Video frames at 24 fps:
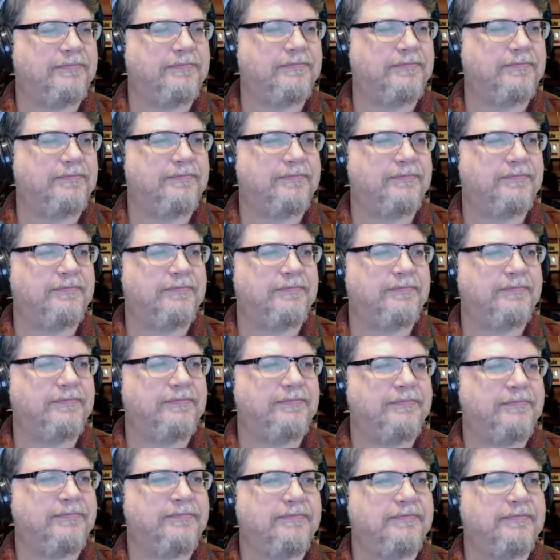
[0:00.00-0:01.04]

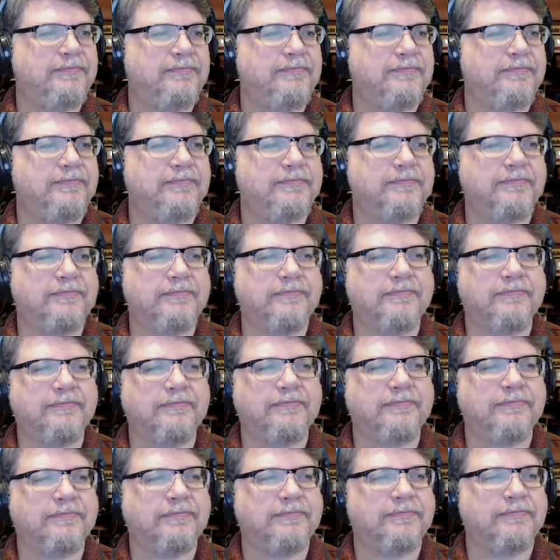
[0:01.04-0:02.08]

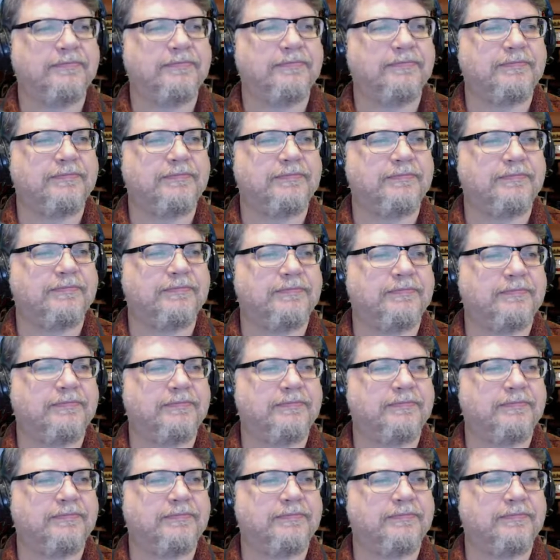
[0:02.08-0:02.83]
(silent)